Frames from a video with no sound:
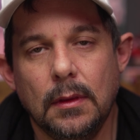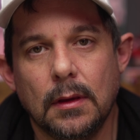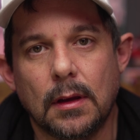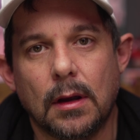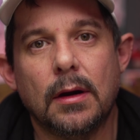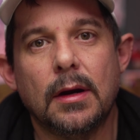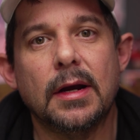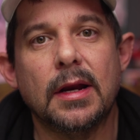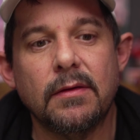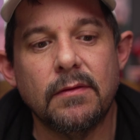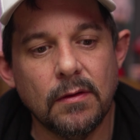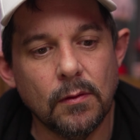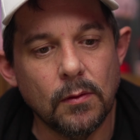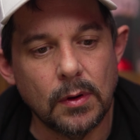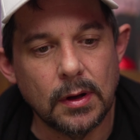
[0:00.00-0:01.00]
All right,
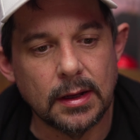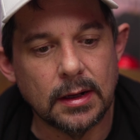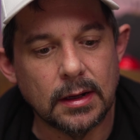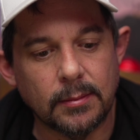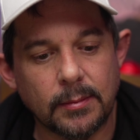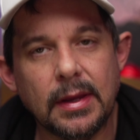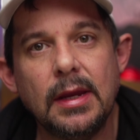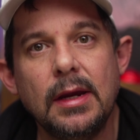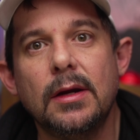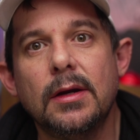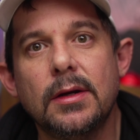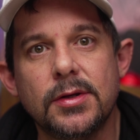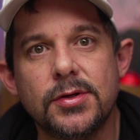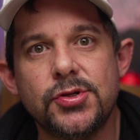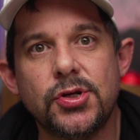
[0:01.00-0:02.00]
everyone, I'm here
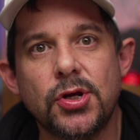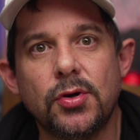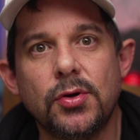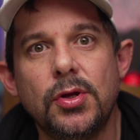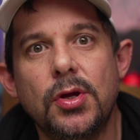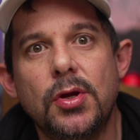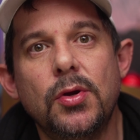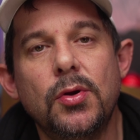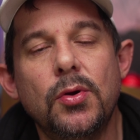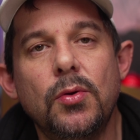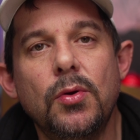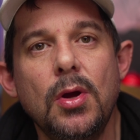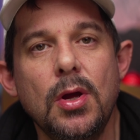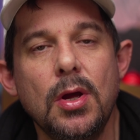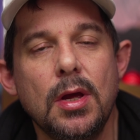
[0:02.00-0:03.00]
to show you
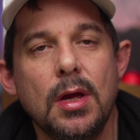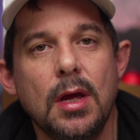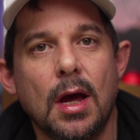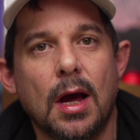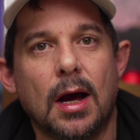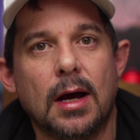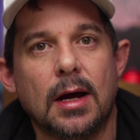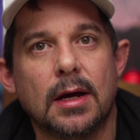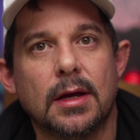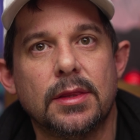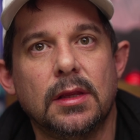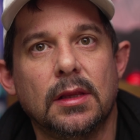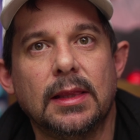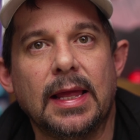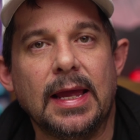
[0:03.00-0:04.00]

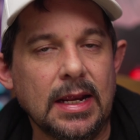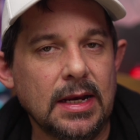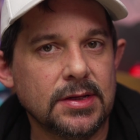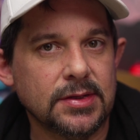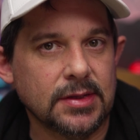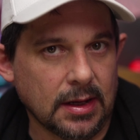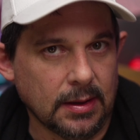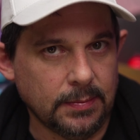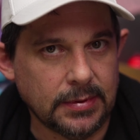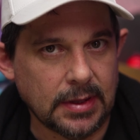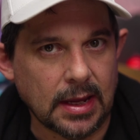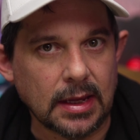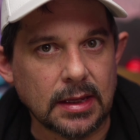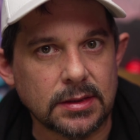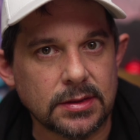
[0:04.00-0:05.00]
the latest
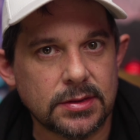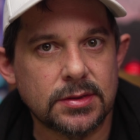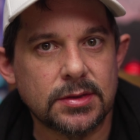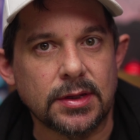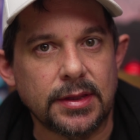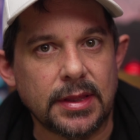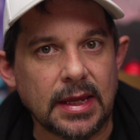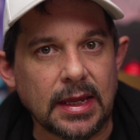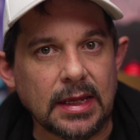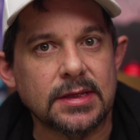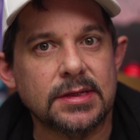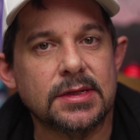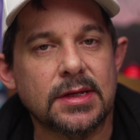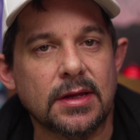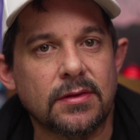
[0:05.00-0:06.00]
updates to the
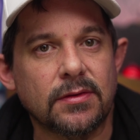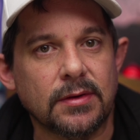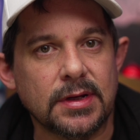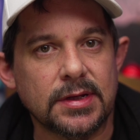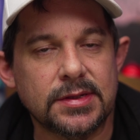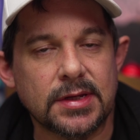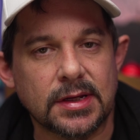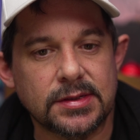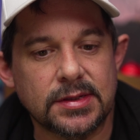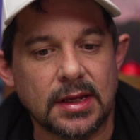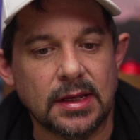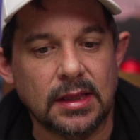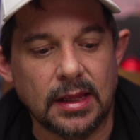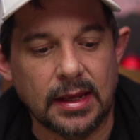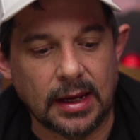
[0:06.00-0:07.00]
Insta
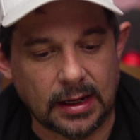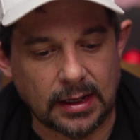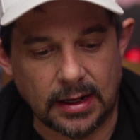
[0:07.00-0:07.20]
360 link.